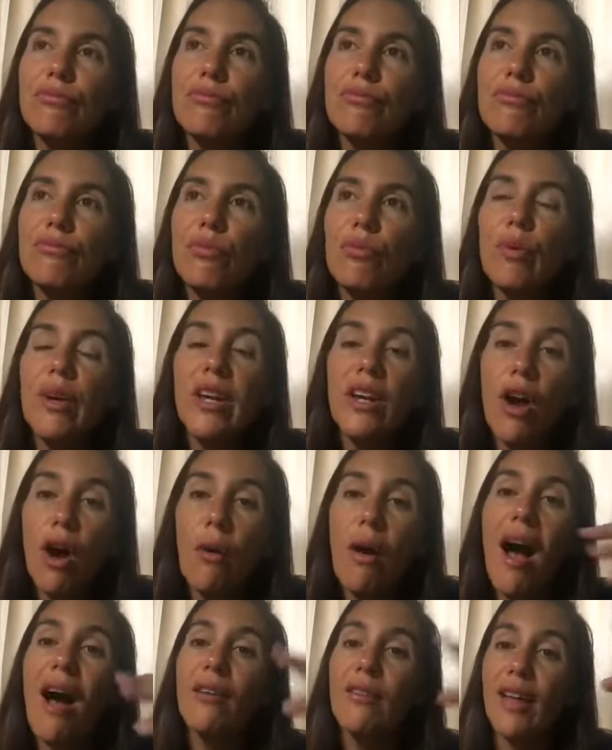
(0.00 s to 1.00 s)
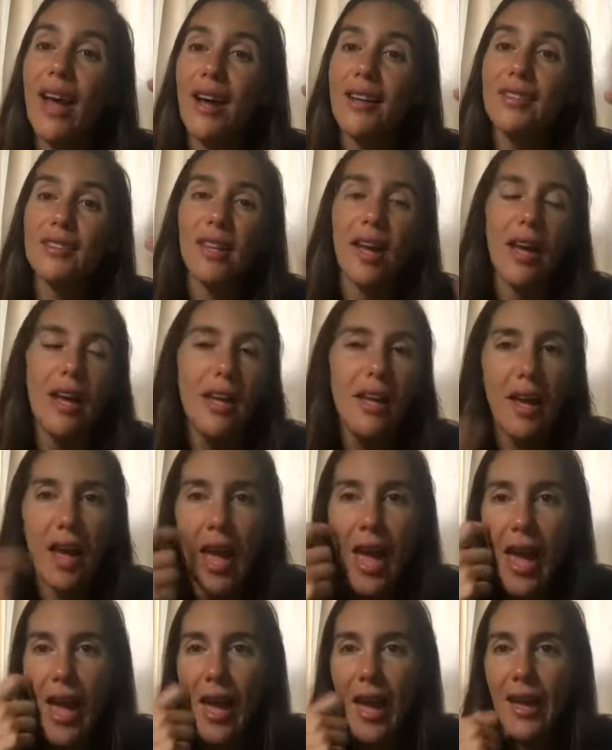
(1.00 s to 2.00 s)
we go out last night
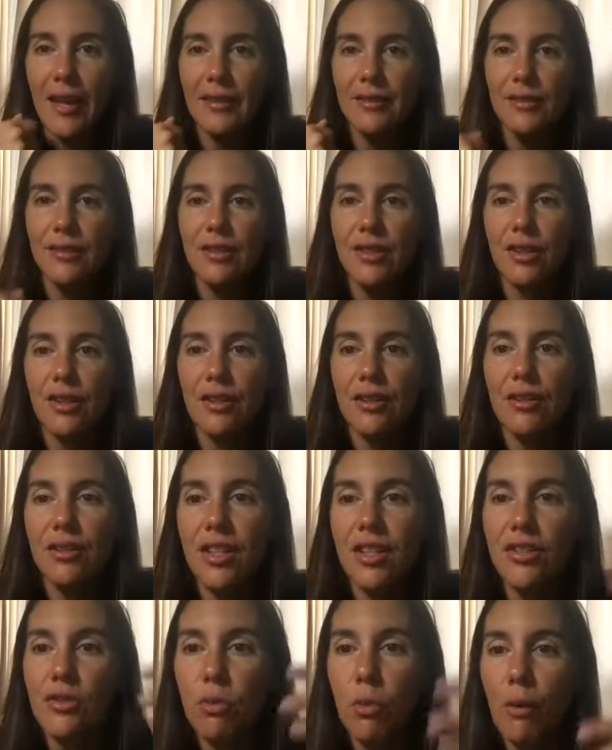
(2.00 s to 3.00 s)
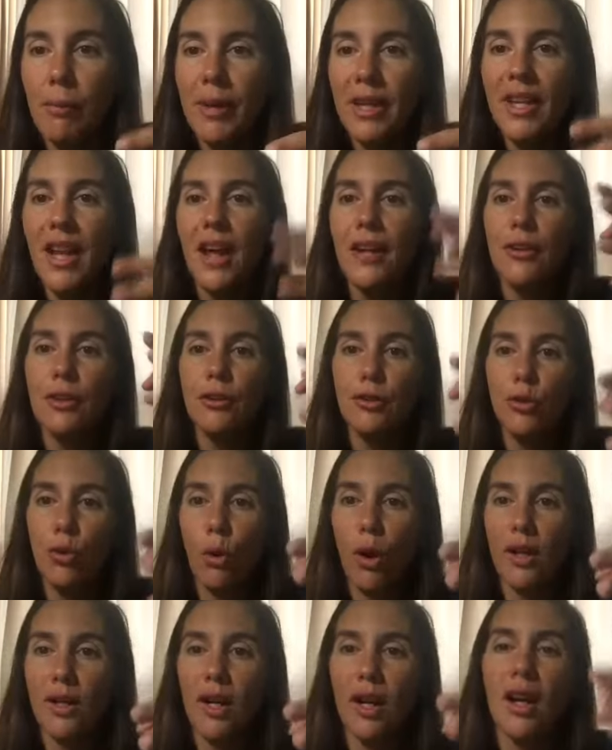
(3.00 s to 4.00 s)
and this woman and her
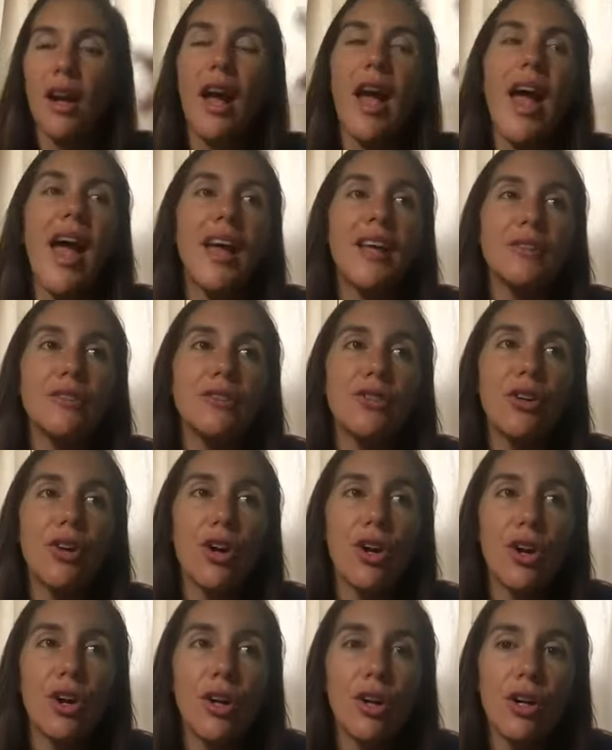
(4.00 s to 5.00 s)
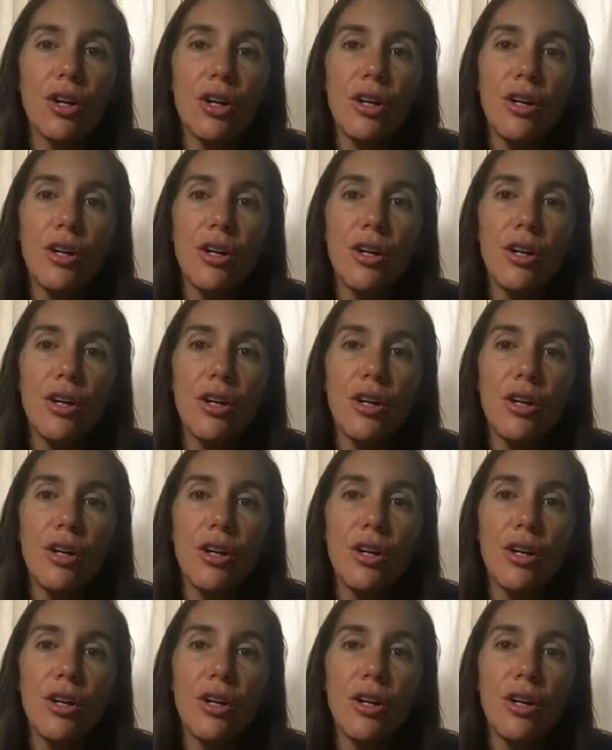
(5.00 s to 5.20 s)
daughter and her